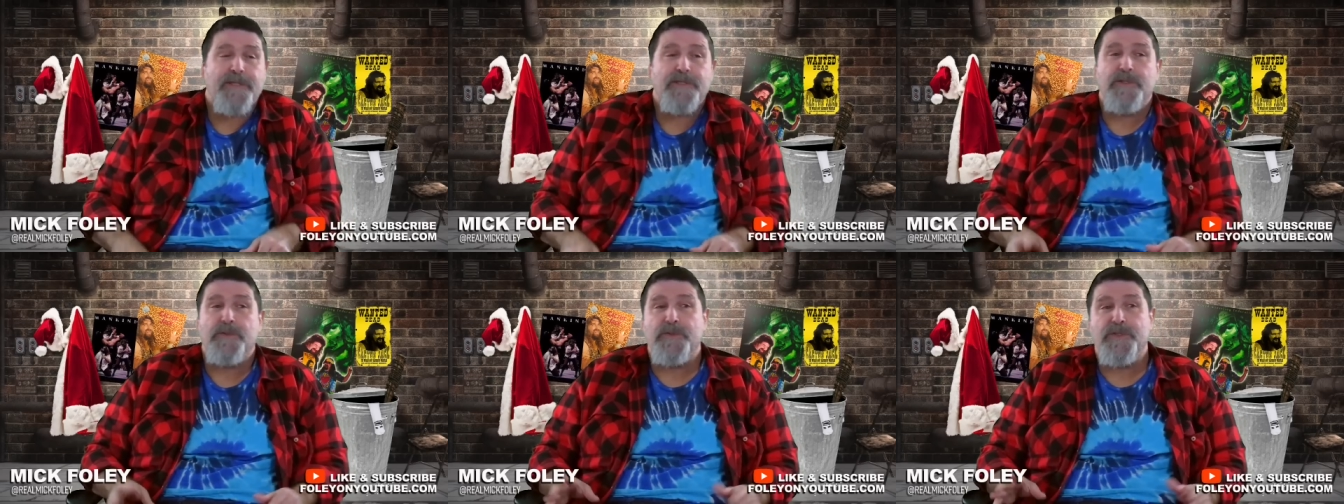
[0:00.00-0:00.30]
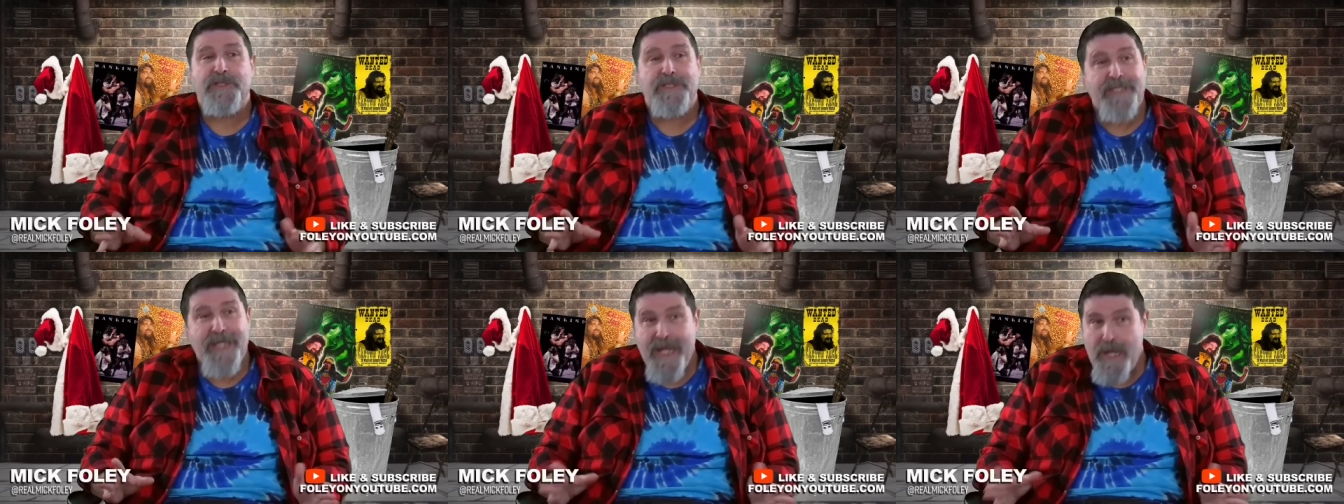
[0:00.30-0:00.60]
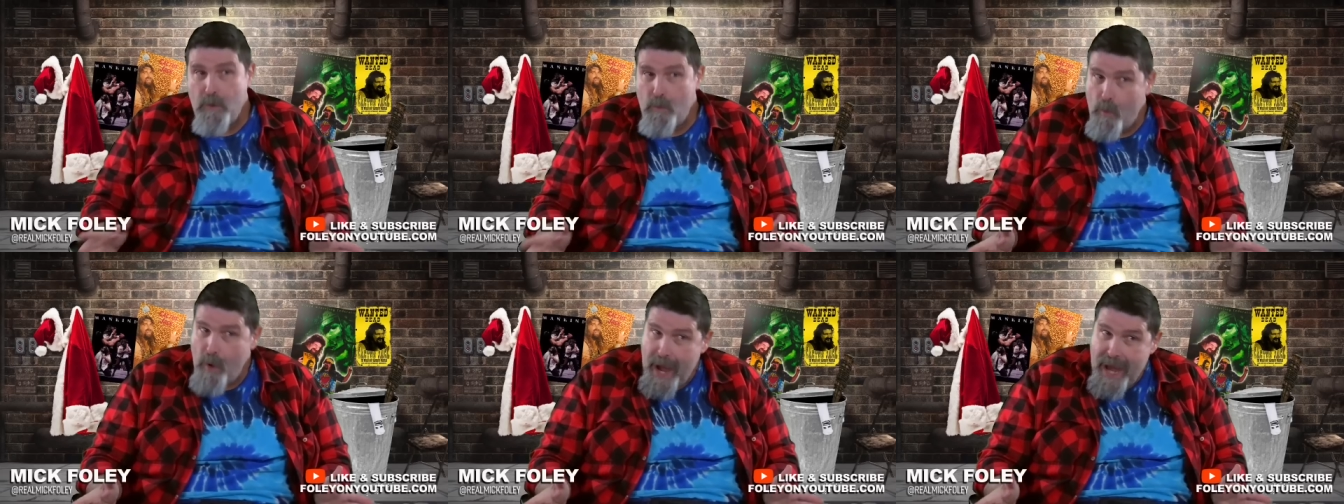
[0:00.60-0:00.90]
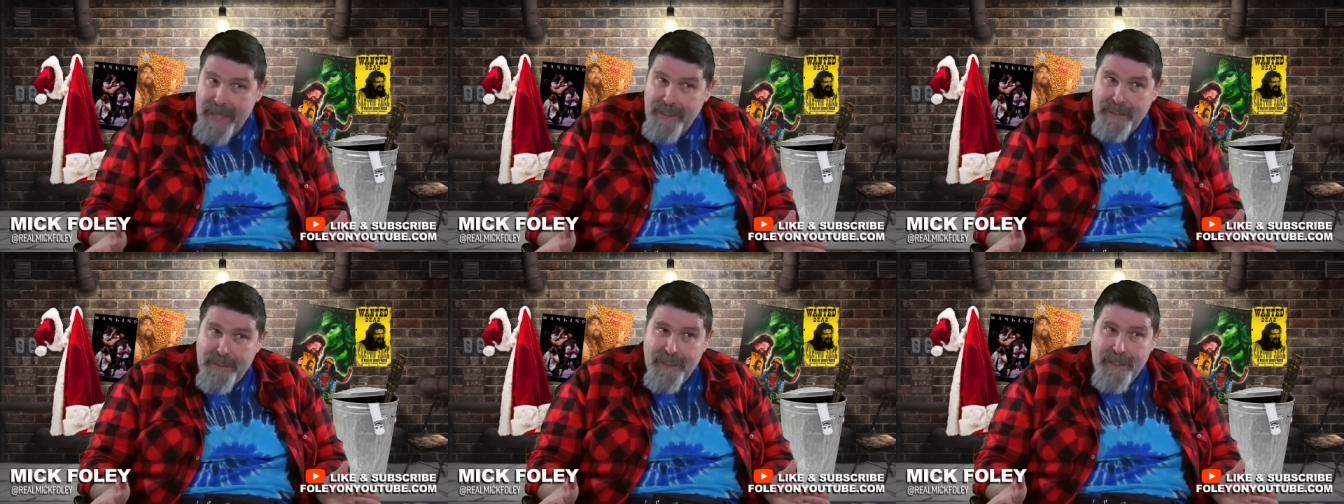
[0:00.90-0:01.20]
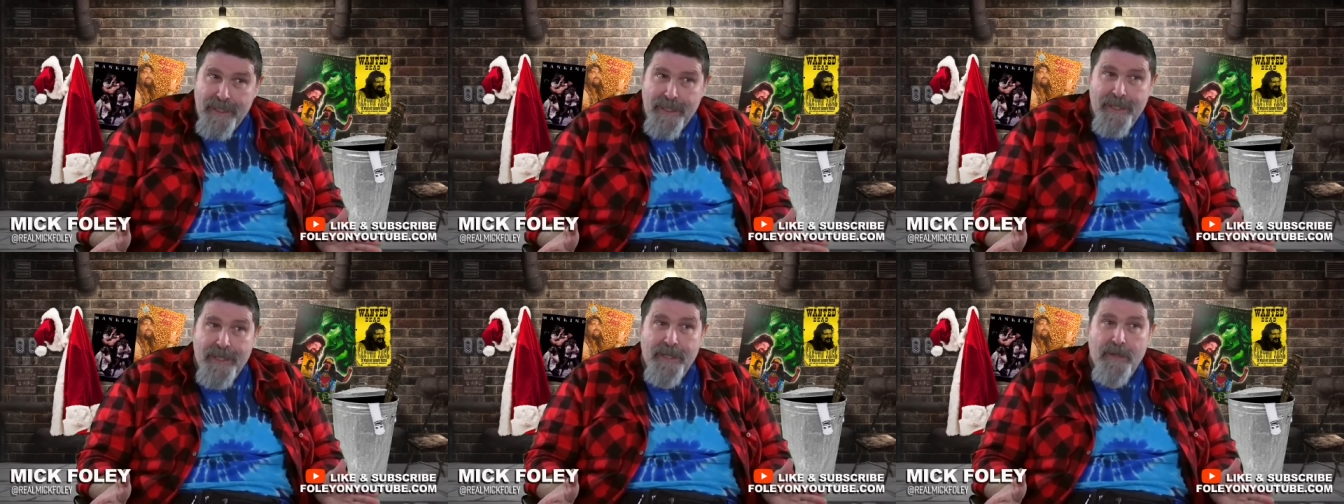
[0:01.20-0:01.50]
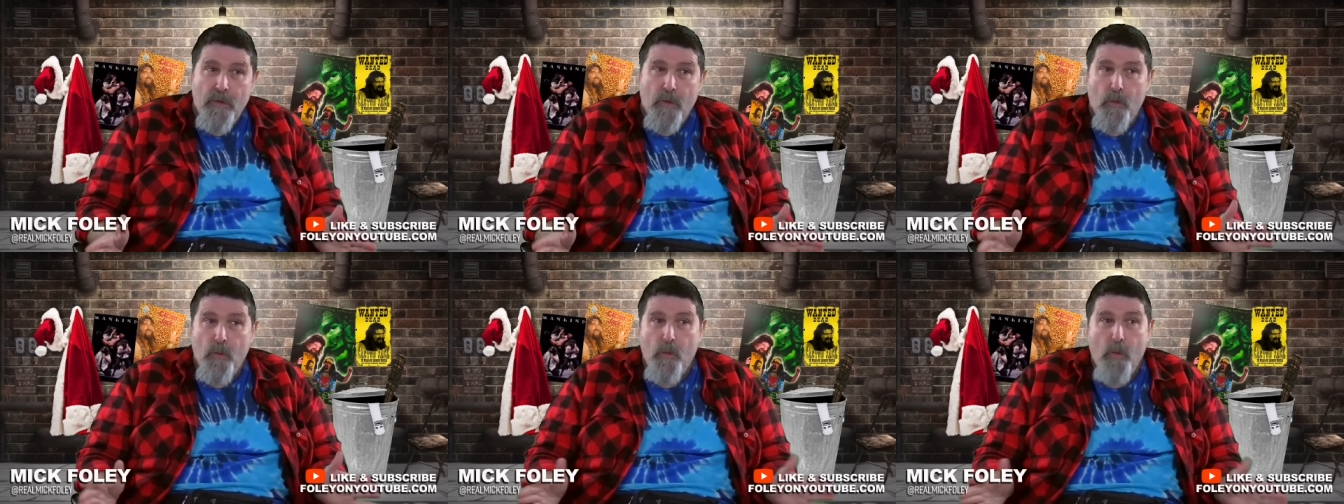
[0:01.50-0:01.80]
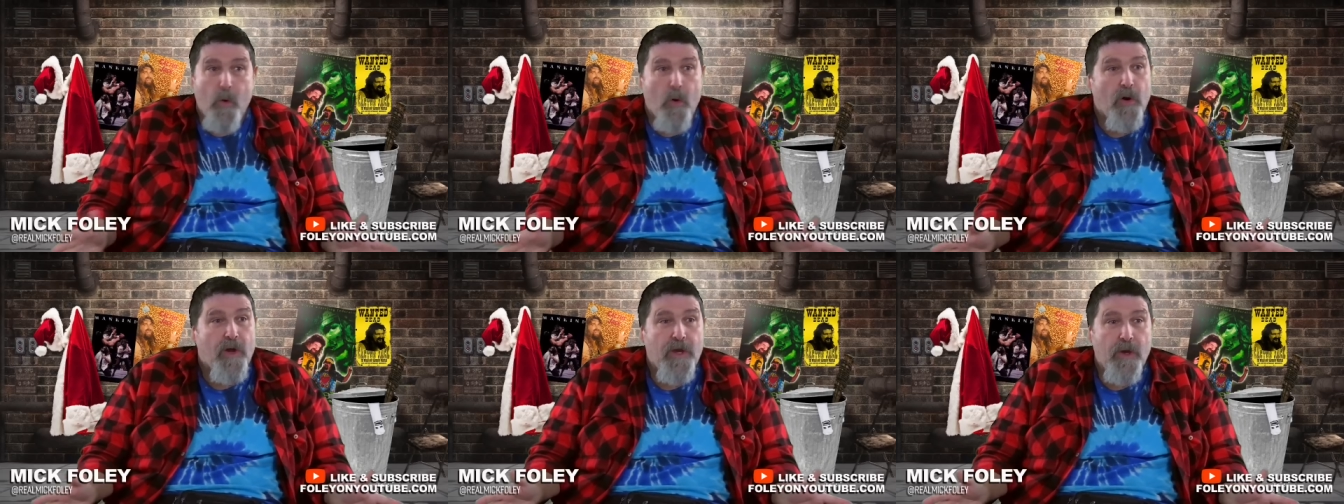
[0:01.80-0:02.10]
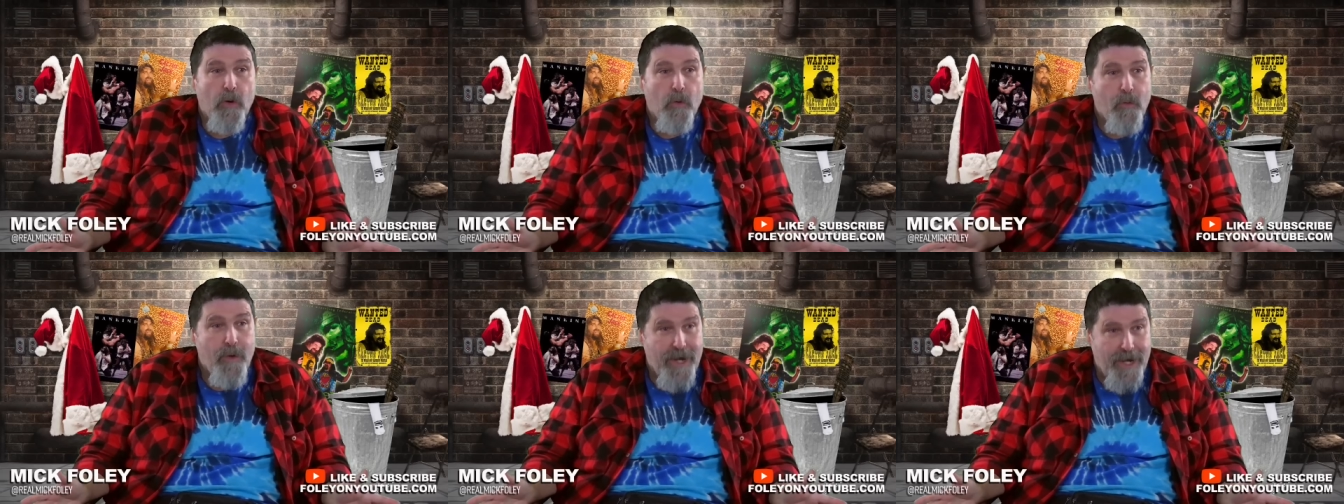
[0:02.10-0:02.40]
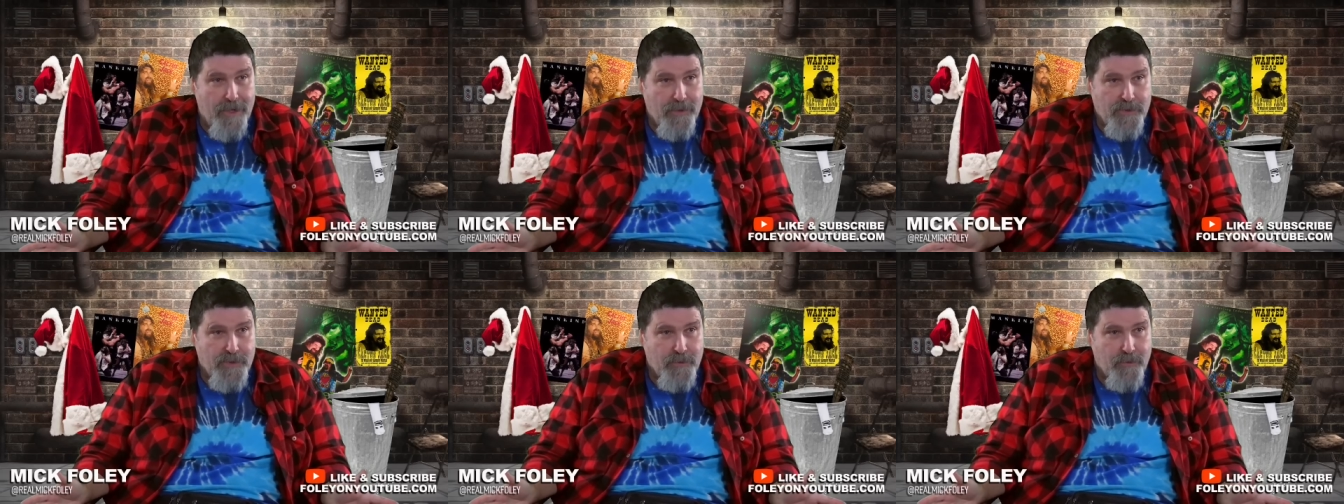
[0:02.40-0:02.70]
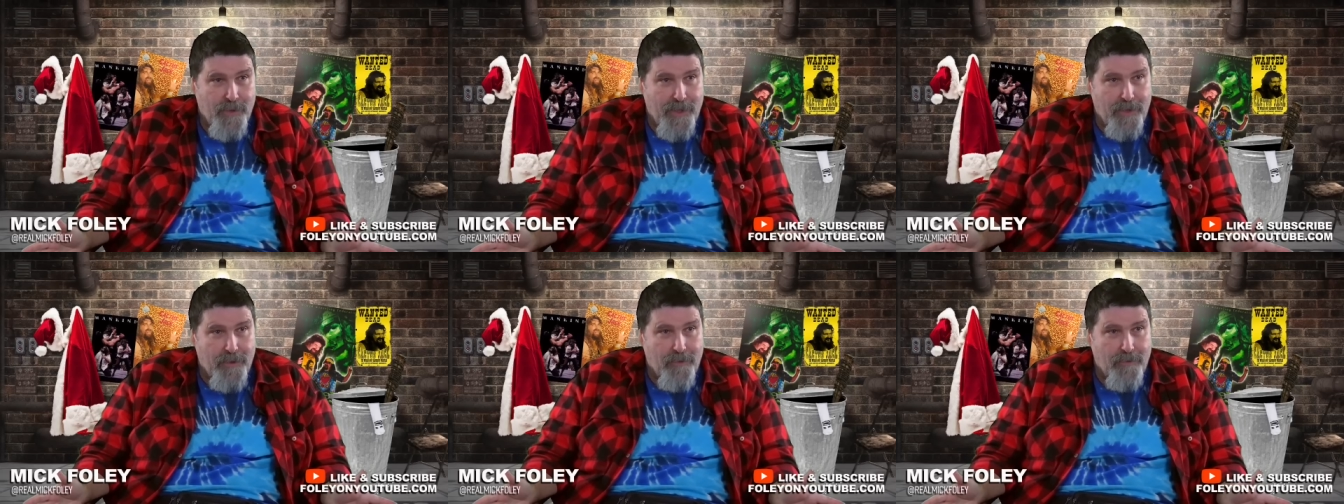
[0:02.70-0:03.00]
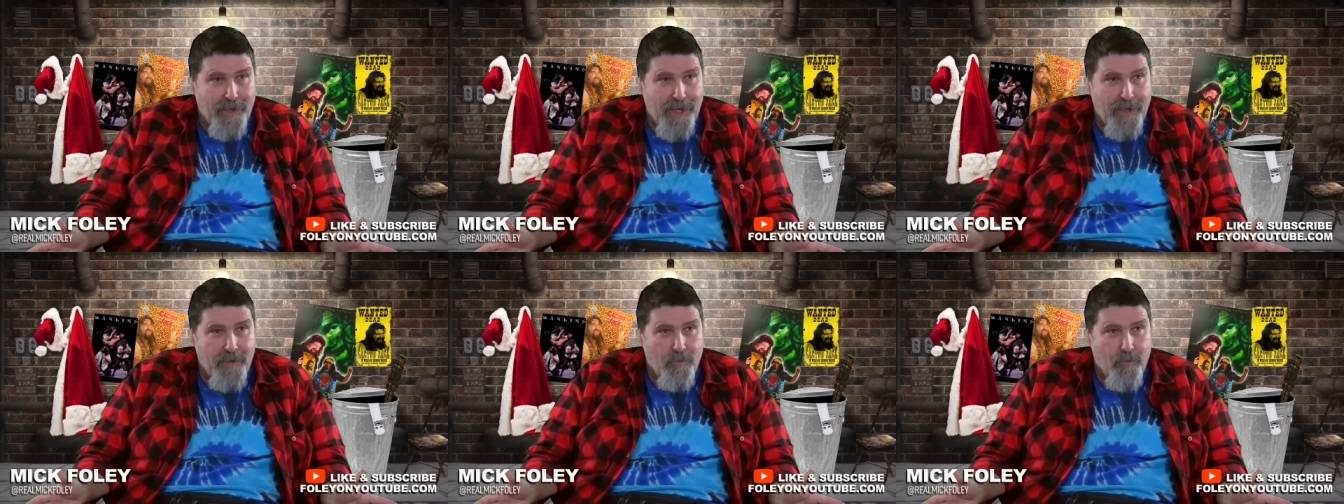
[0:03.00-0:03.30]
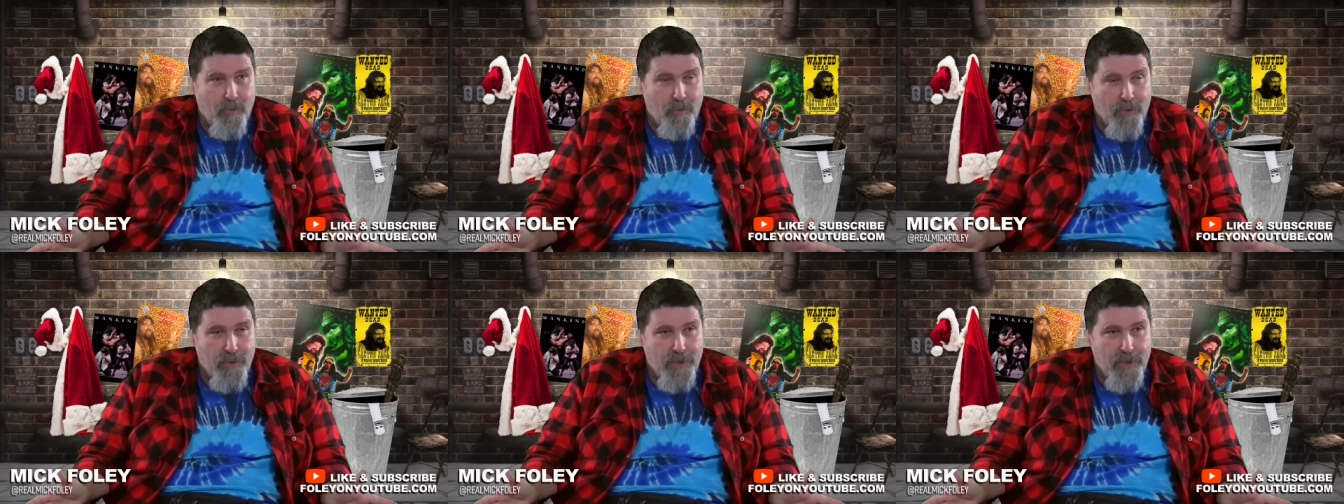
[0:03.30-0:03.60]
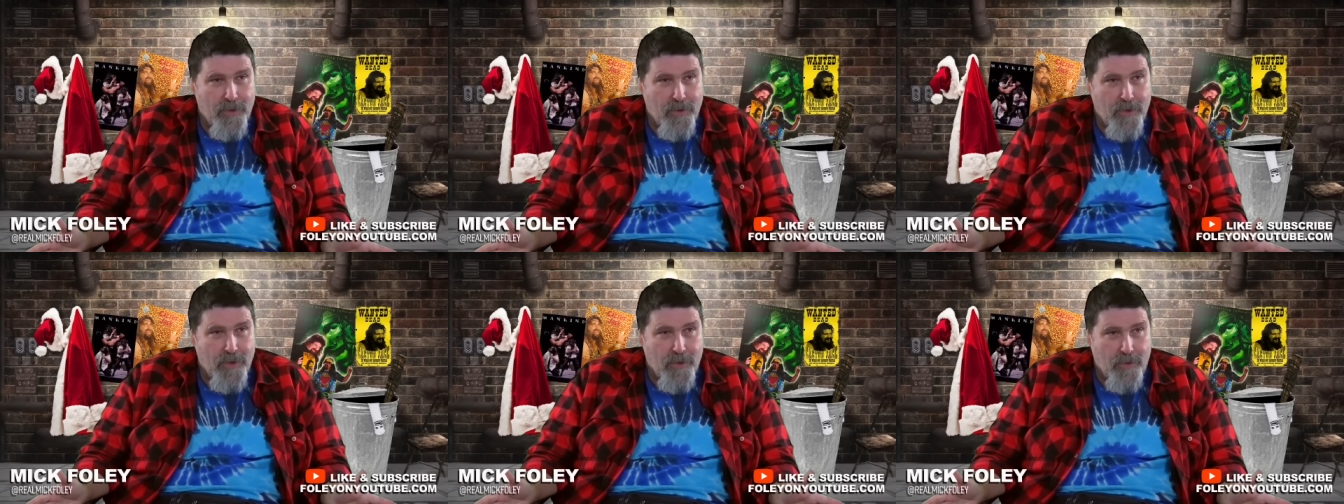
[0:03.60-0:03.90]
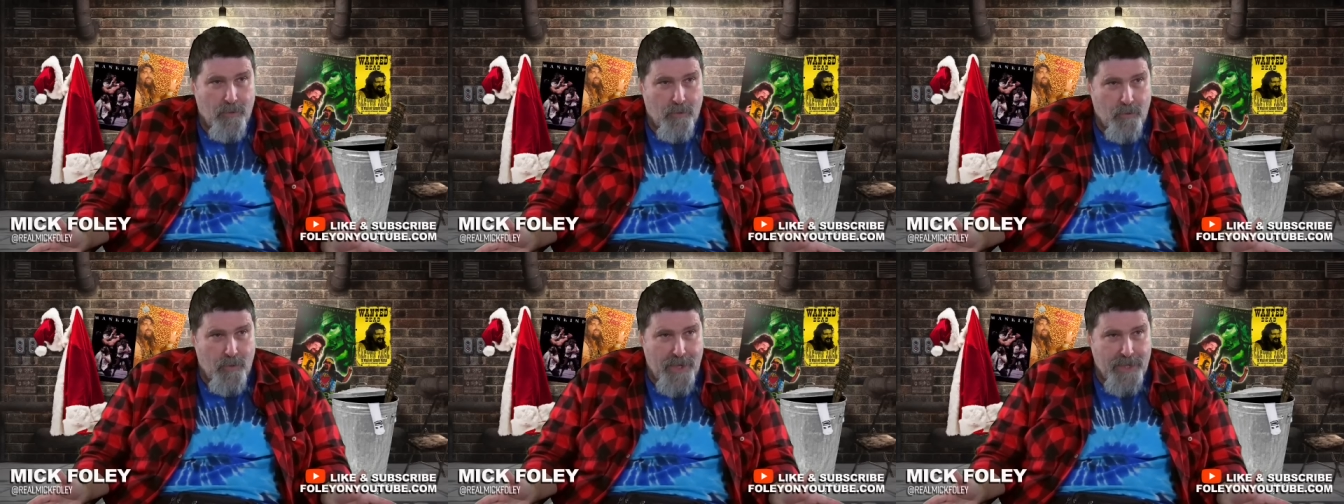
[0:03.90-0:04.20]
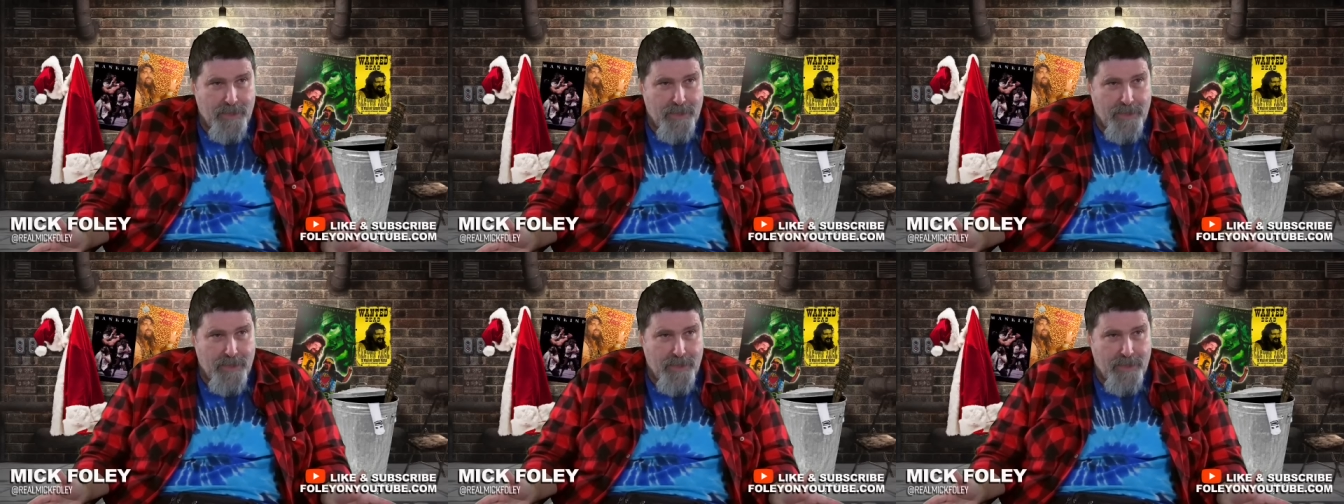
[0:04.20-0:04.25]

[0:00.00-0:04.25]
So Sting went, Warrior went elsewhere, right? Warrior went.